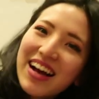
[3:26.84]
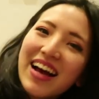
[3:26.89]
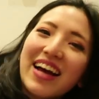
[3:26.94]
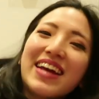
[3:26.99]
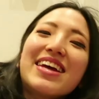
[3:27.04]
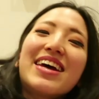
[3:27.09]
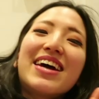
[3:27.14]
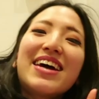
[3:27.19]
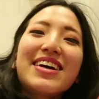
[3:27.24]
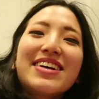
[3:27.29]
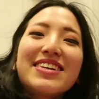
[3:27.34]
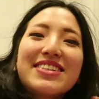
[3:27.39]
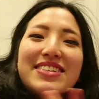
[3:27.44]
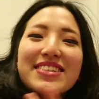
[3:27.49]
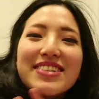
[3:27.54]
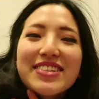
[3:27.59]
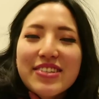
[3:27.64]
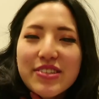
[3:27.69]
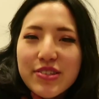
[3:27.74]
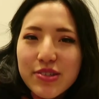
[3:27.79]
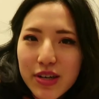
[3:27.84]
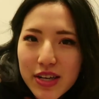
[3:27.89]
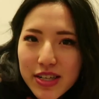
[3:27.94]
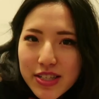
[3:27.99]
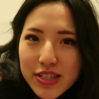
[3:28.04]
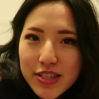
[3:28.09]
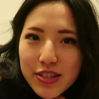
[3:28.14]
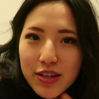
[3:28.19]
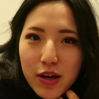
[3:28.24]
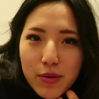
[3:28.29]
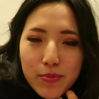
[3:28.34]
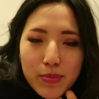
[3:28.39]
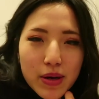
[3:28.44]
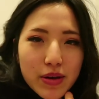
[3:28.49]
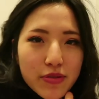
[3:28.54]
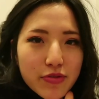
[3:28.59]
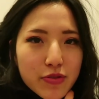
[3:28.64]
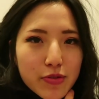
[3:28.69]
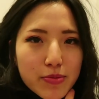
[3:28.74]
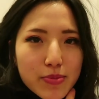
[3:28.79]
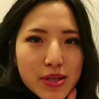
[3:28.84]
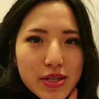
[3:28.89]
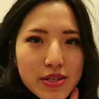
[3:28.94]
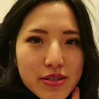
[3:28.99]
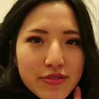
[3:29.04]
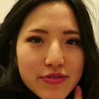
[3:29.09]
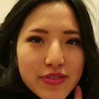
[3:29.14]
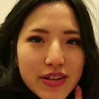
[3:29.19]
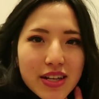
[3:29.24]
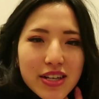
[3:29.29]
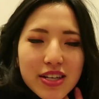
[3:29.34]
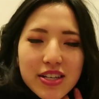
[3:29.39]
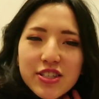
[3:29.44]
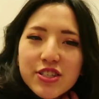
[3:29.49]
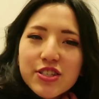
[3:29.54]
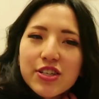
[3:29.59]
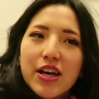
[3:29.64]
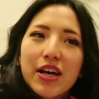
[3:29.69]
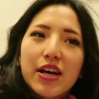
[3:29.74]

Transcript: Hi guys, so I just got back from Bicester Village,